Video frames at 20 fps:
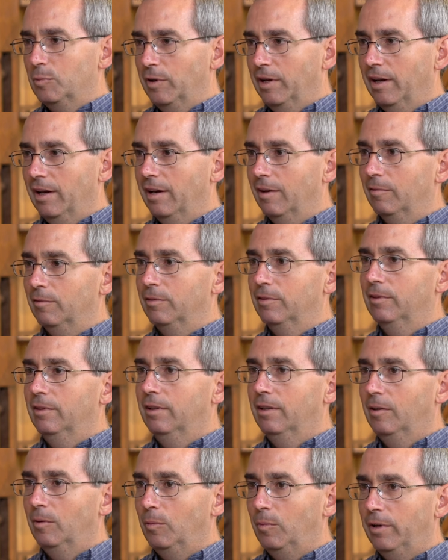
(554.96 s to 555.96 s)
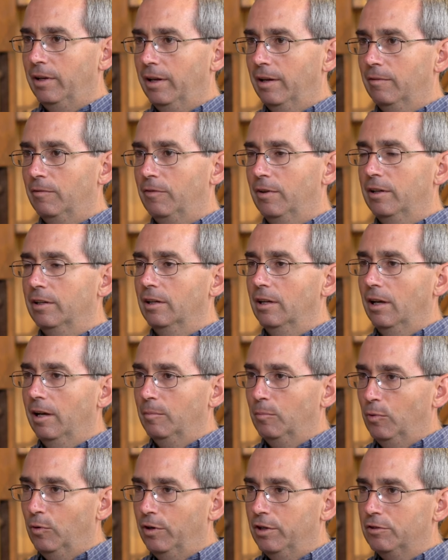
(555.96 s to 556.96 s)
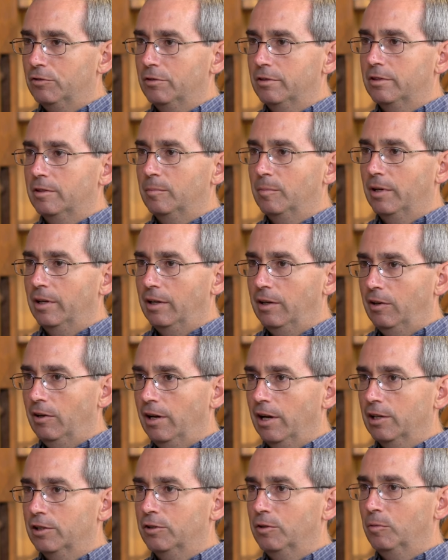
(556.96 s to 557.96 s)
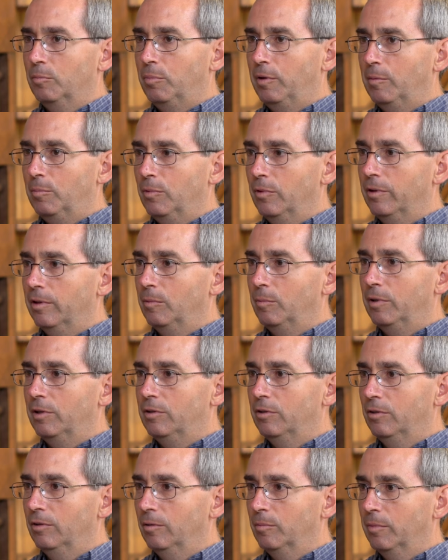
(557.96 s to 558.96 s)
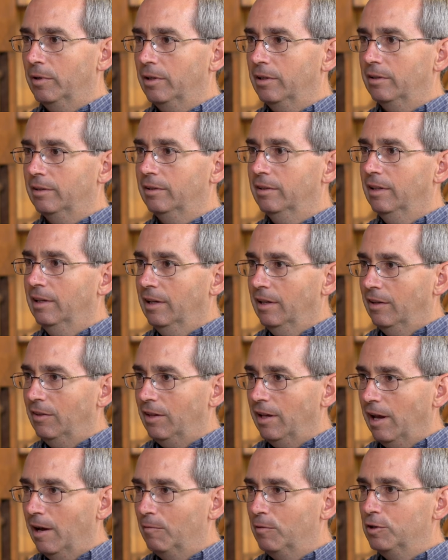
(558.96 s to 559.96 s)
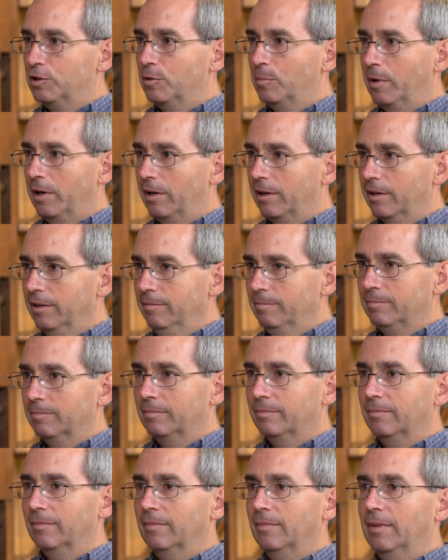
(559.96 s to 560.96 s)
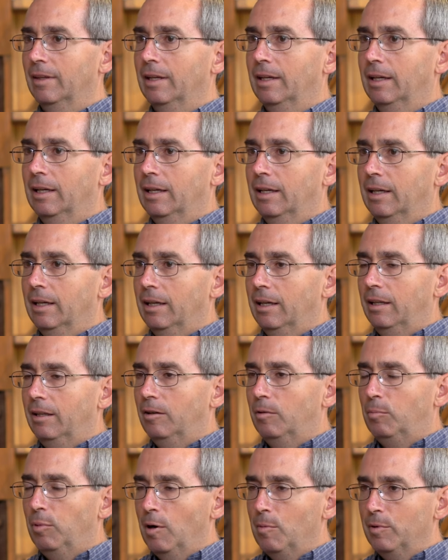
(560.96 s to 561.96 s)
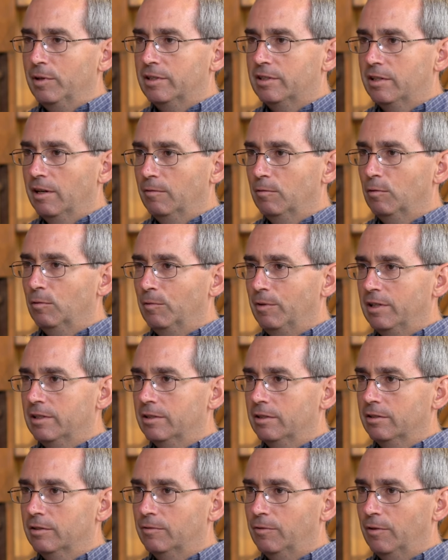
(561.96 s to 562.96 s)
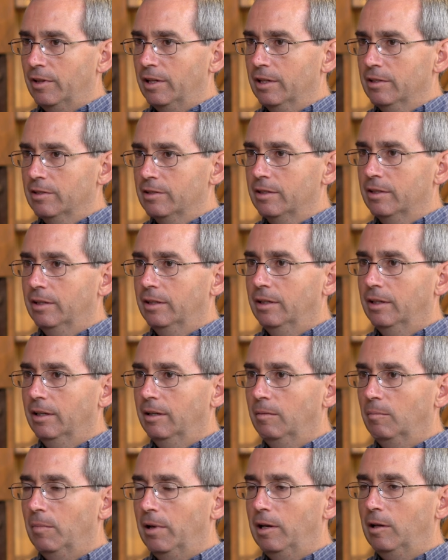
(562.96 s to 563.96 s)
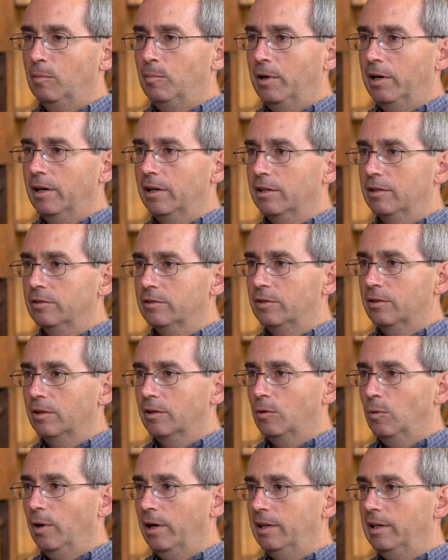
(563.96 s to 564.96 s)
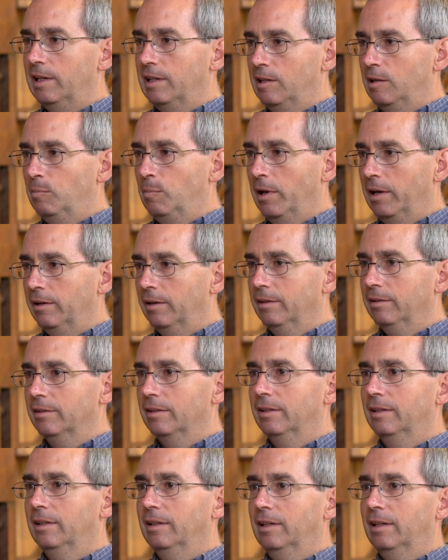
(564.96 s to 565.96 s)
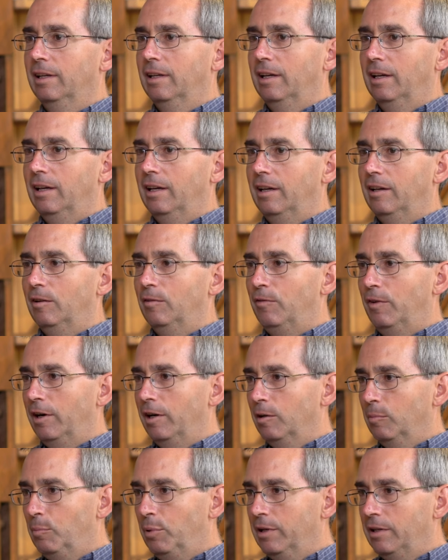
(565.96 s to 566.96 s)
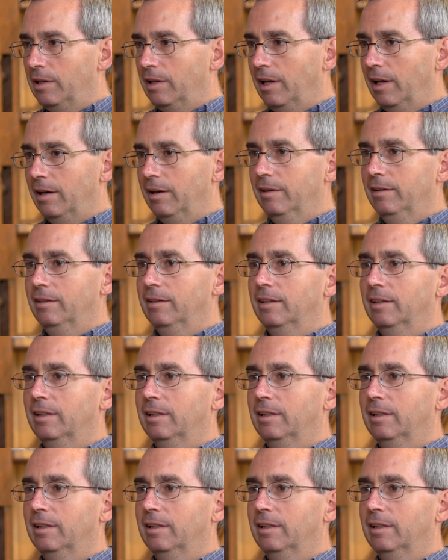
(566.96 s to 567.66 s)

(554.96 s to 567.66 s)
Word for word: we have we have found a lot more interest among international people than we do among the average American. There are probably several reasons for this. Many Americans are quite independent and are very opinionated,